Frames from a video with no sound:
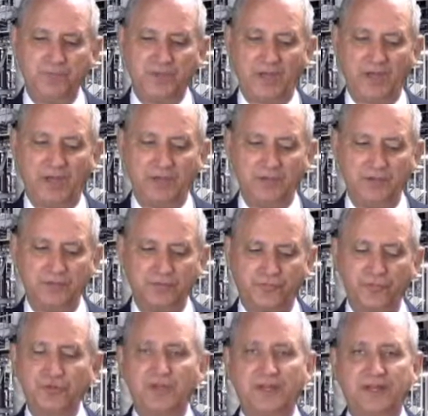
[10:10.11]

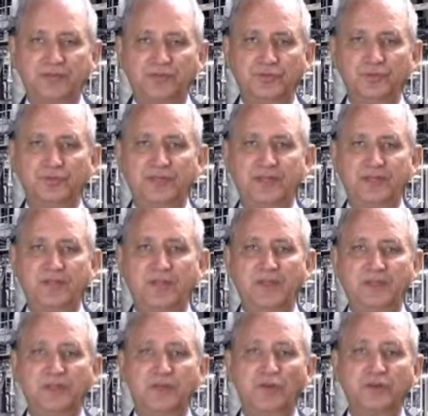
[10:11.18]
fertilizers
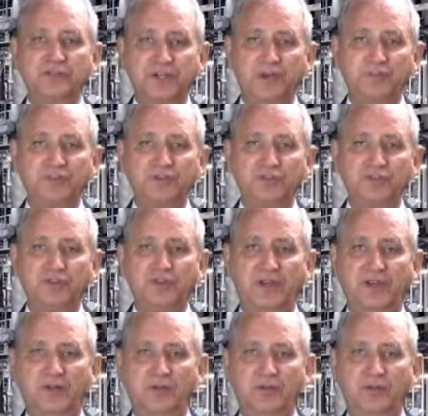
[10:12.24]
that the large companies
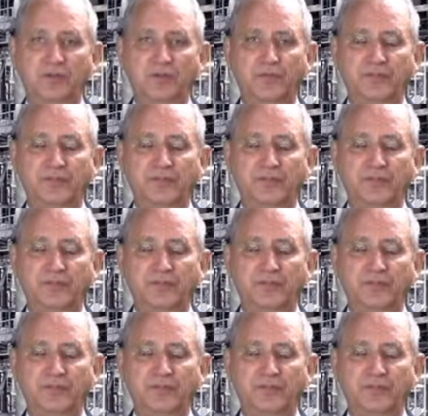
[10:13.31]
sell